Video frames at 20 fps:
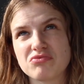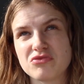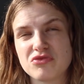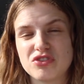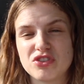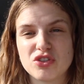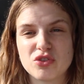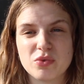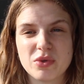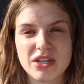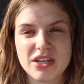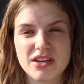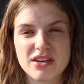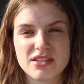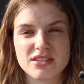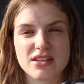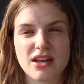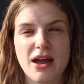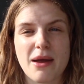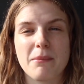few
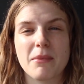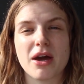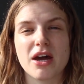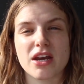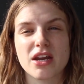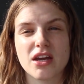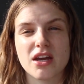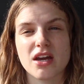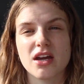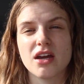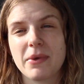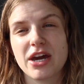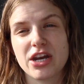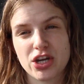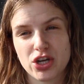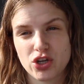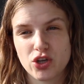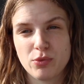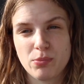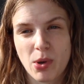weeks, I'm gonna get a
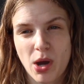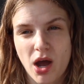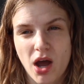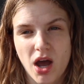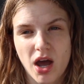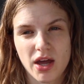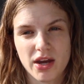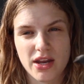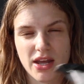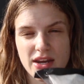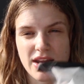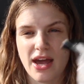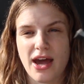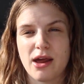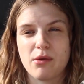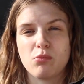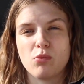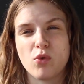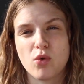new pot and add